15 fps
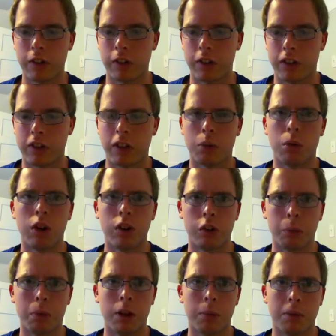except I
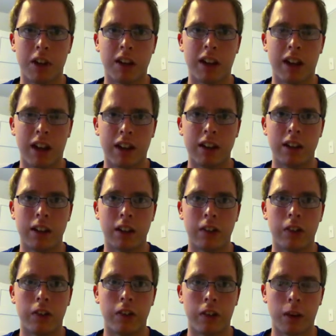was bummed that Annie
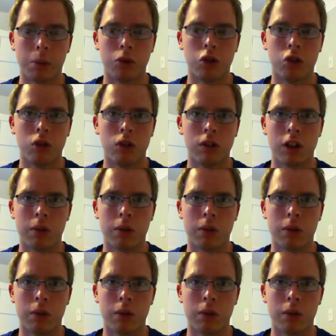as Saboteur